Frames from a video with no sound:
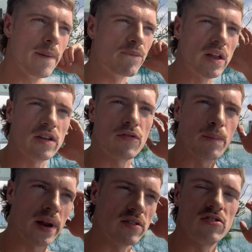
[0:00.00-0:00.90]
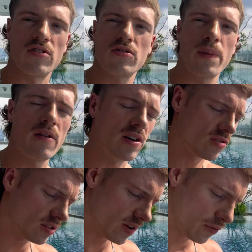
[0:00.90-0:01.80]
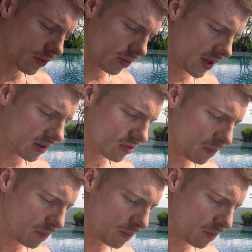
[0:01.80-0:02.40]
in different places, experience different things.